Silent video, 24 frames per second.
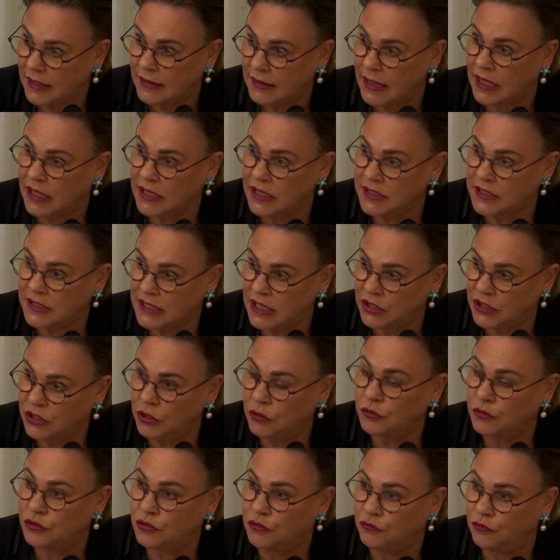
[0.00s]
They
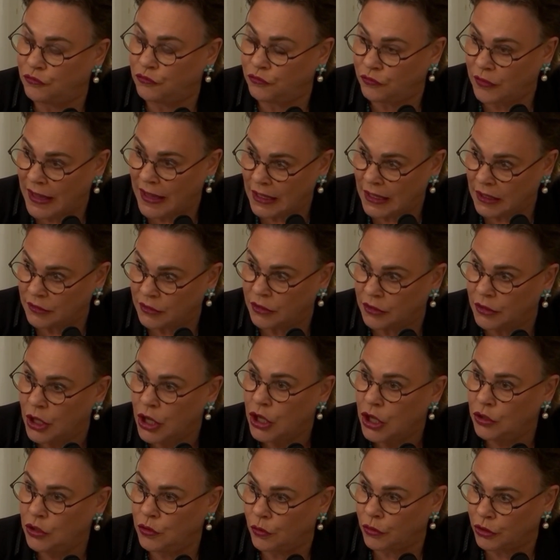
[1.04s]
continue to fail
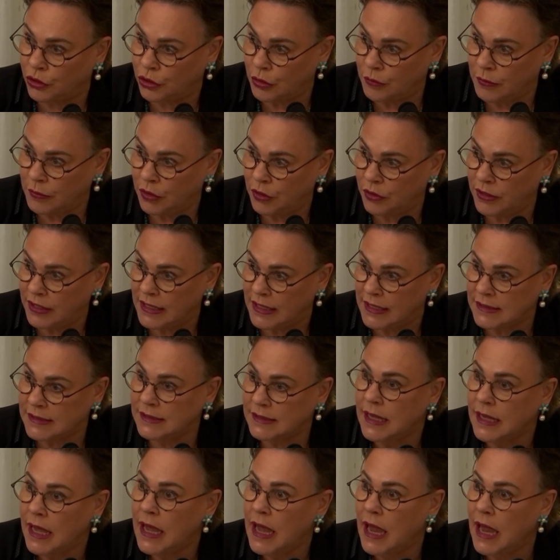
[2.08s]
your
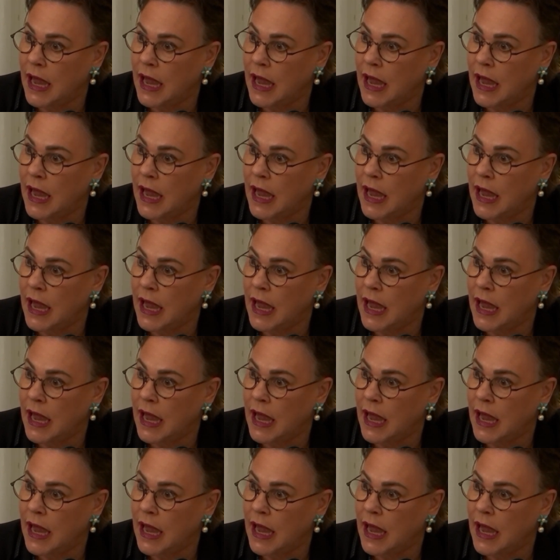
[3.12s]
communities.